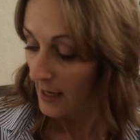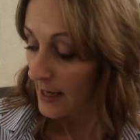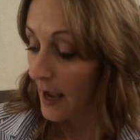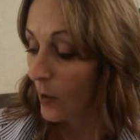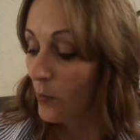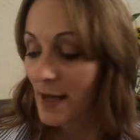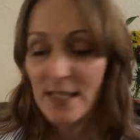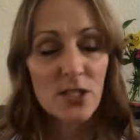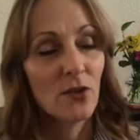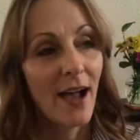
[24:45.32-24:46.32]
Now,
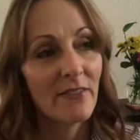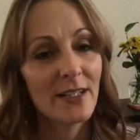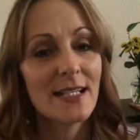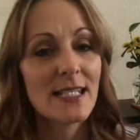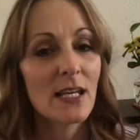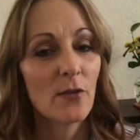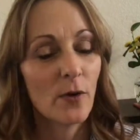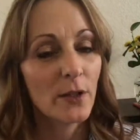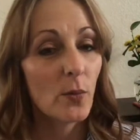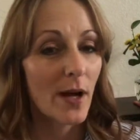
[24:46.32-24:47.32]
once you have an idea of
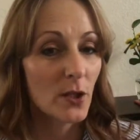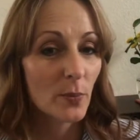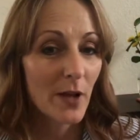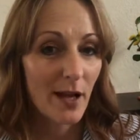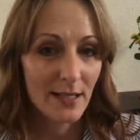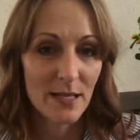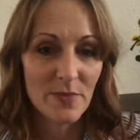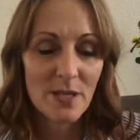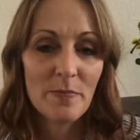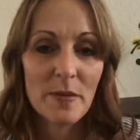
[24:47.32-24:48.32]
what you want your blog name
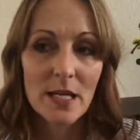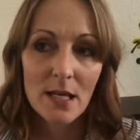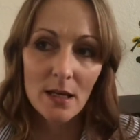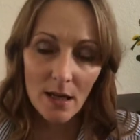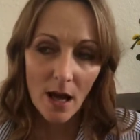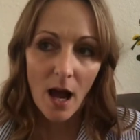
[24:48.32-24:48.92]
to be,